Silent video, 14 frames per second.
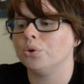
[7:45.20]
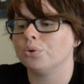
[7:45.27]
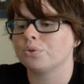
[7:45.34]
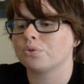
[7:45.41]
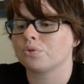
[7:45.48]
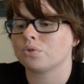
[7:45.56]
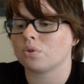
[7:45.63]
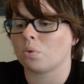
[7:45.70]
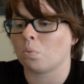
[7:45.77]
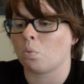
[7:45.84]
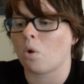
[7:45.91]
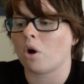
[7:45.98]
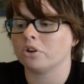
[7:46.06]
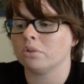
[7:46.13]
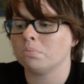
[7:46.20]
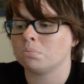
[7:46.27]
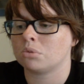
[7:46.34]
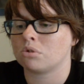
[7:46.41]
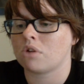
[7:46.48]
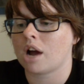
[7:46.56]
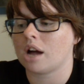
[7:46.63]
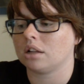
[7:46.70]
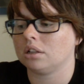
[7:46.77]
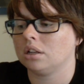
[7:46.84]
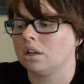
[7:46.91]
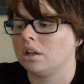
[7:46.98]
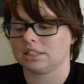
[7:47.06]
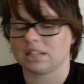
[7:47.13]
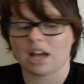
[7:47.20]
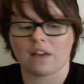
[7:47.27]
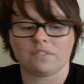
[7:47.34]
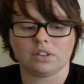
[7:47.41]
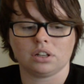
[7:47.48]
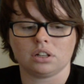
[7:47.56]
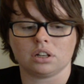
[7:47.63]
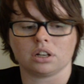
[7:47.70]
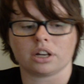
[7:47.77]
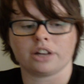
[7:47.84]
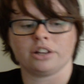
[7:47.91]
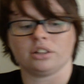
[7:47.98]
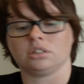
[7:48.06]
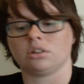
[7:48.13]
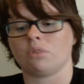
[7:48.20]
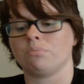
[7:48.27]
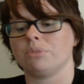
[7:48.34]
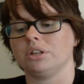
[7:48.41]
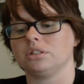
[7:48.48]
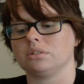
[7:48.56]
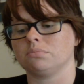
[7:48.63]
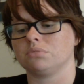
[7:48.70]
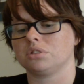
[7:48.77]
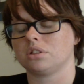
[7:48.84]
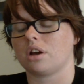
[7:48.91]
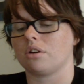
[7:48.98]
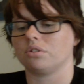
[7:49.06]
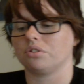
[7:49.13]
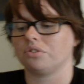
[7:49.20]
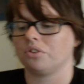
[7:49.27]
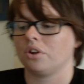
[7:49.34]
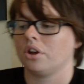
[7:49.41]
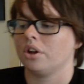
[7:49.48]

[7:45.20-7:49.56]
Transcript: lose 1 morale. Let's have a look at the zombies themselves.